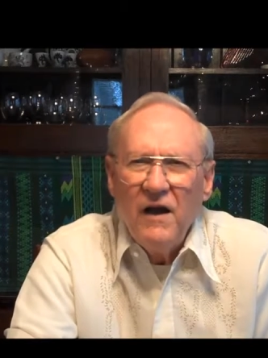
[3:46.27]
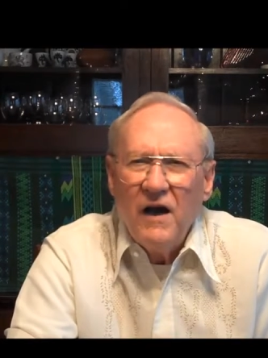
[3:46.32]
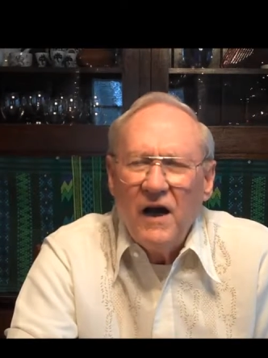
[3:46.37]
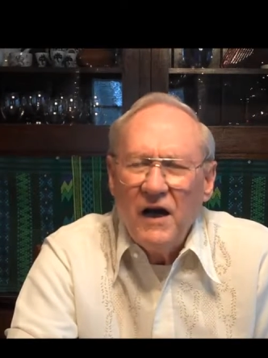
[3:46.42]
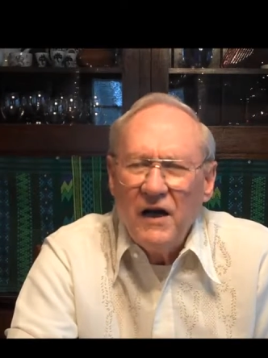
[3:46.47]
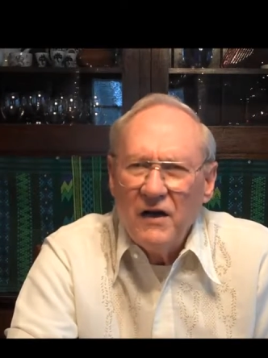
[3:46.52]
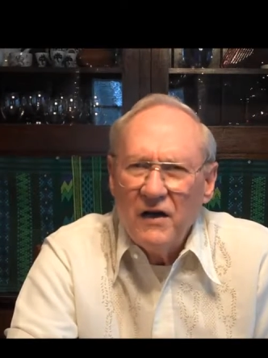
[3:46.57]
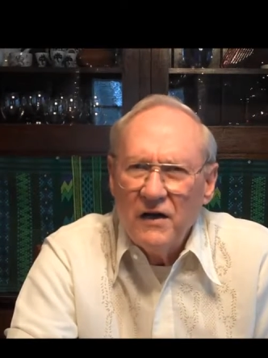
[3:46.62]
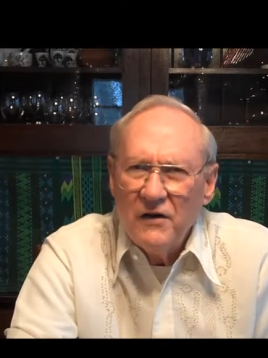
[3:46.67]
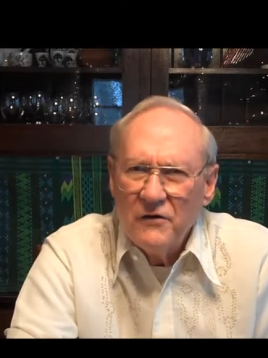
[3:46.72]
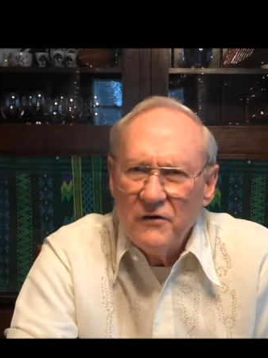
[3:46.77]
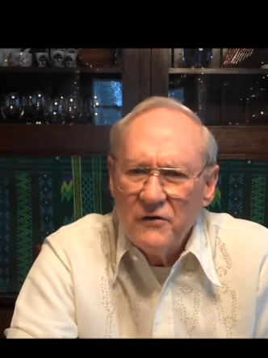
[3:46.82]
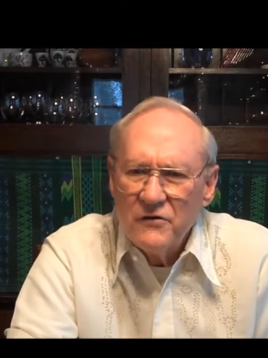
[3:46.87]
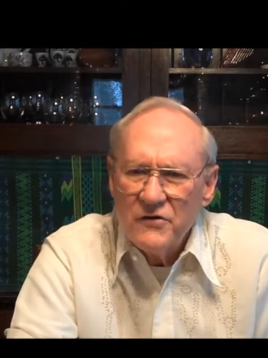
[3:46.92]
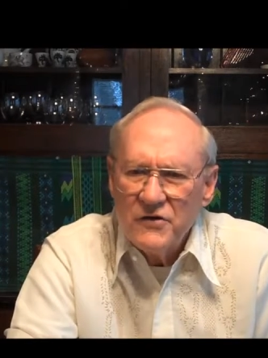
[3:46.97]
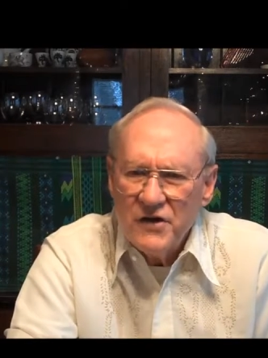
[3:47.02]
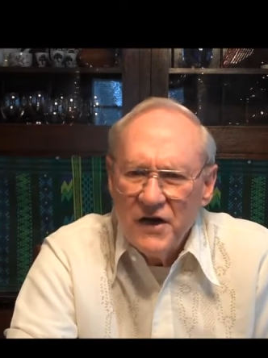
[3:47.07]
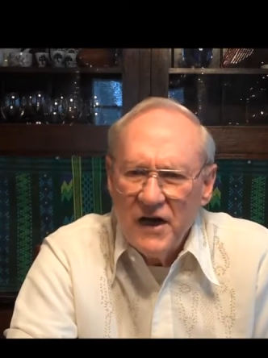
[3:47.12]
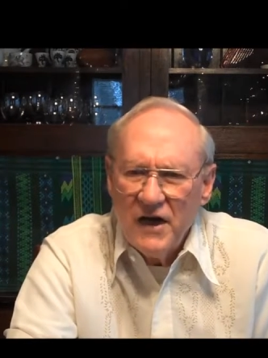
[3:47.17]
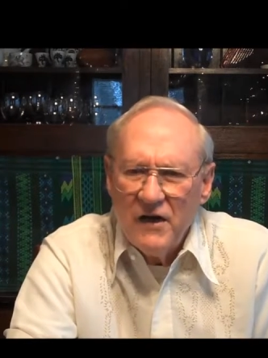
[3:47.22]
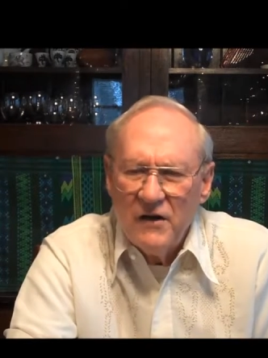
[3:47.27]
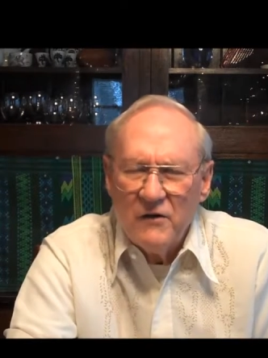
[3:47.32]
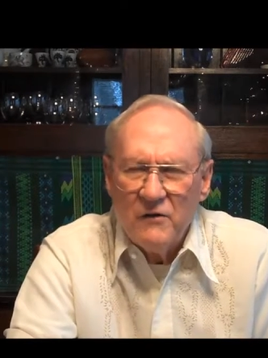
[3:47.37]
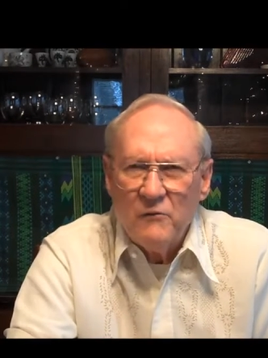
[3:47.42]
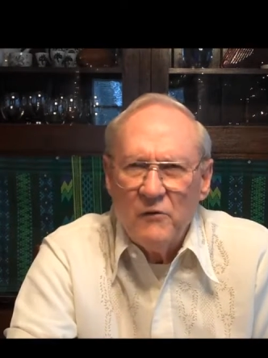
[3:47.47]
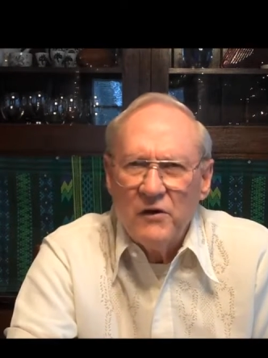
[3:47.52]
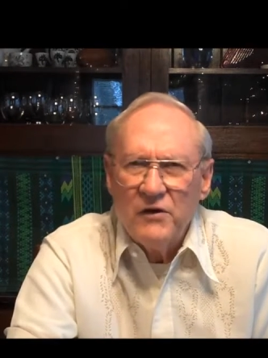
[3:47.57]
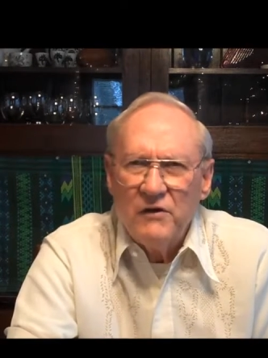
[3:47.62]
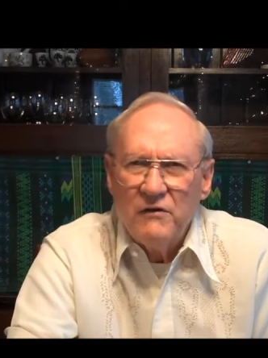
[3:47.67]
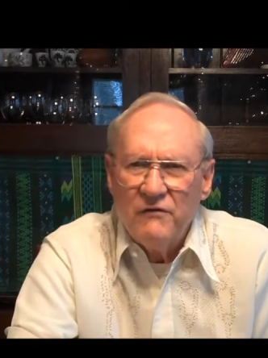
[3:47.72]
I'll understand
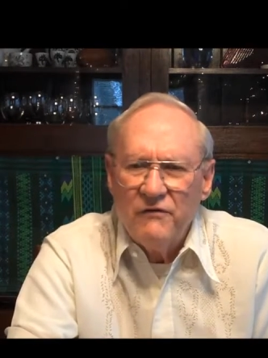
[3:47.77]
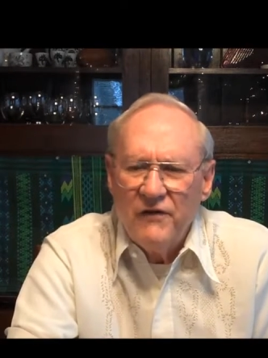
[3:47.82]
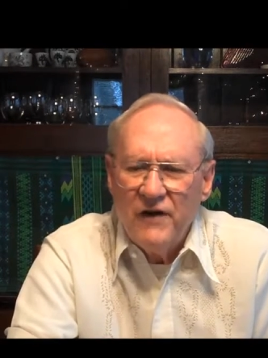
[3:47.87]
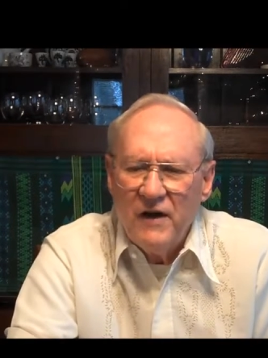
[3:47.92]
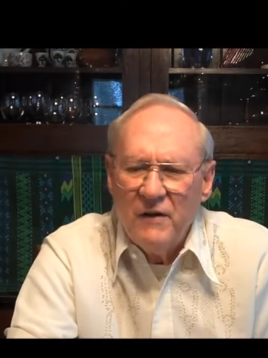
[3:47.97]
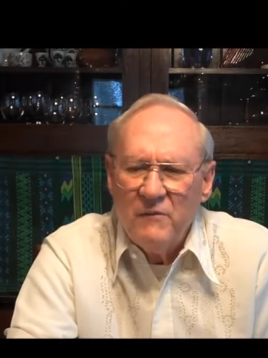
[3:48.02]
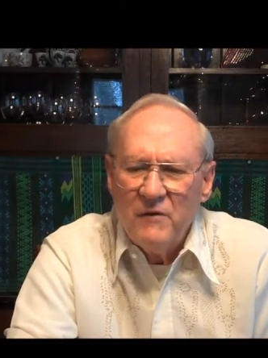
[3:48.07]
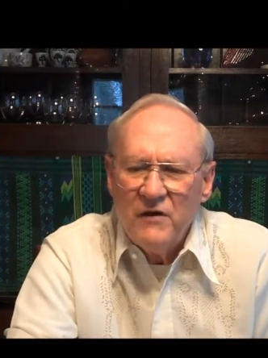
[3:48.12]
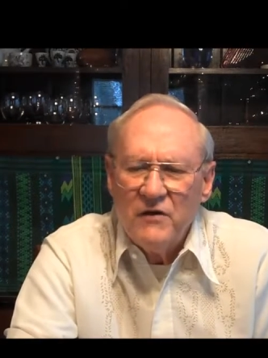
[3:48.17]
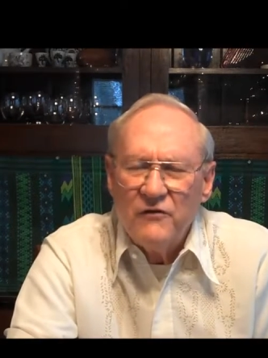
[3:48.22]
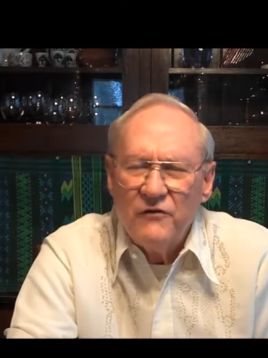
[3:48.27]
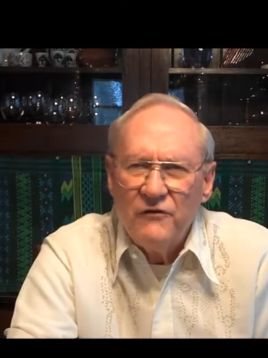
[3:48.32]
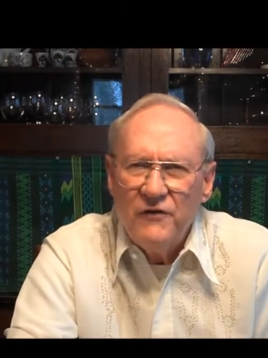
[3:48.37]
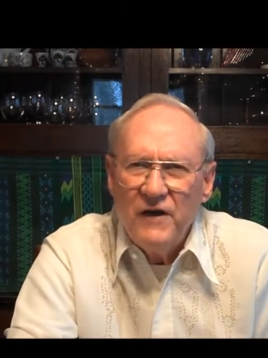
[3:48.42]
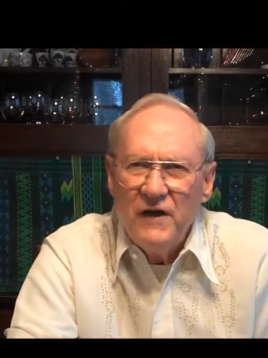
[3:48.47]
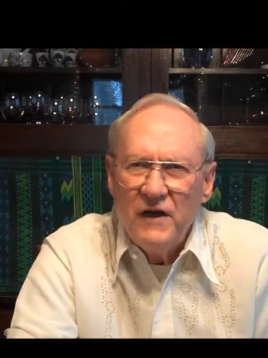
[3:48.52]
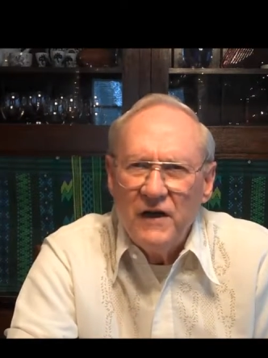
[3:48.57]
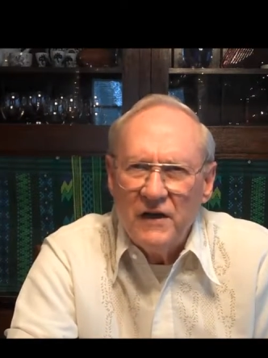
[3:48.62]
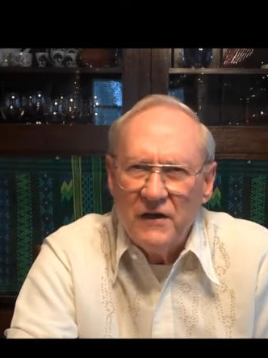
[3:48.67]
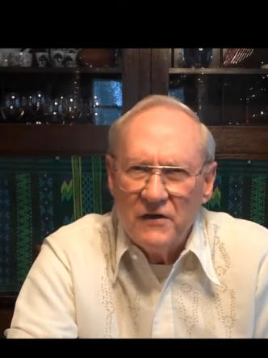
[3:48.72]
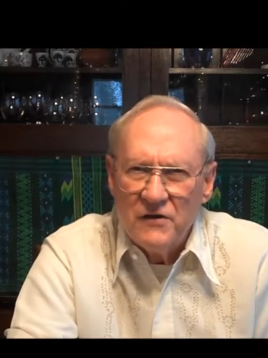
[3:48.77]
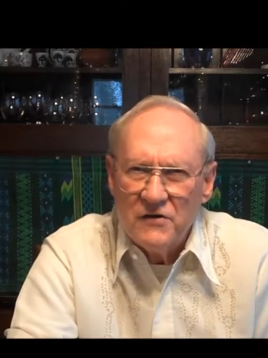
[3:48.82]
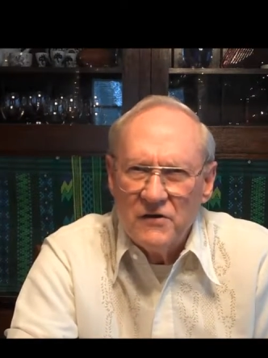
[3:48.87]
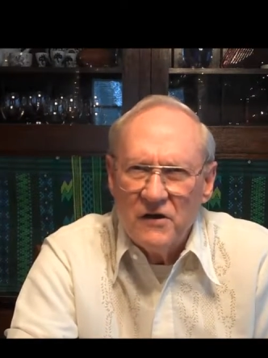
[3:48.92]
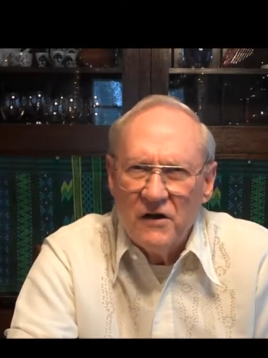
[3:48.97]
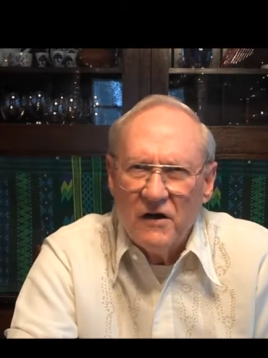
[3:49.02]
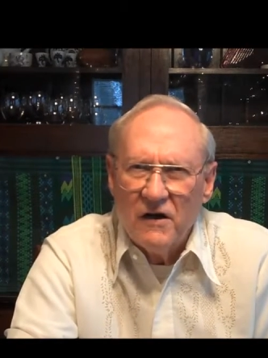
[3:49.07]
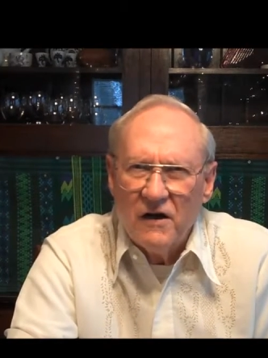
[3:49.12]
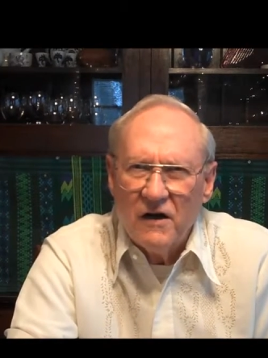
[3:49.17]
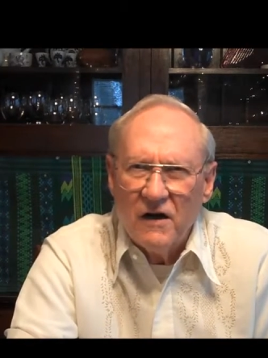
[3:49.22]
what the family's feelings
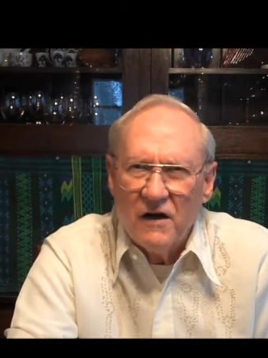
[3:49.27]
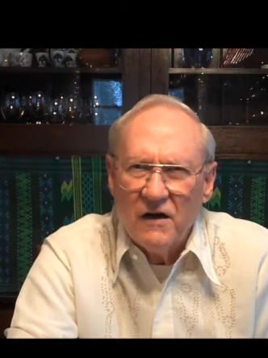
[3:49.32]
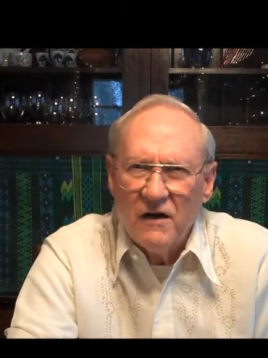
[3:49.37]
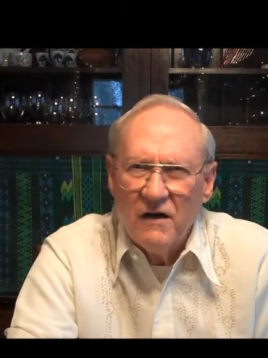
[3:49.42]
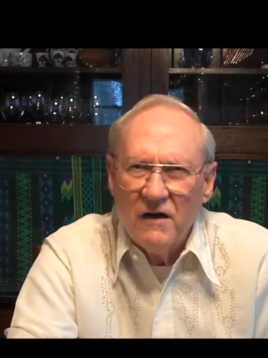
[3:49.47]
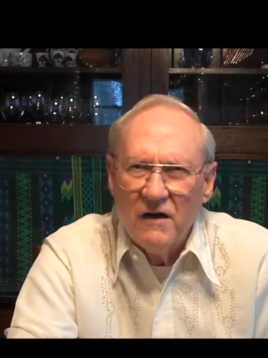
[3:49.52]
are.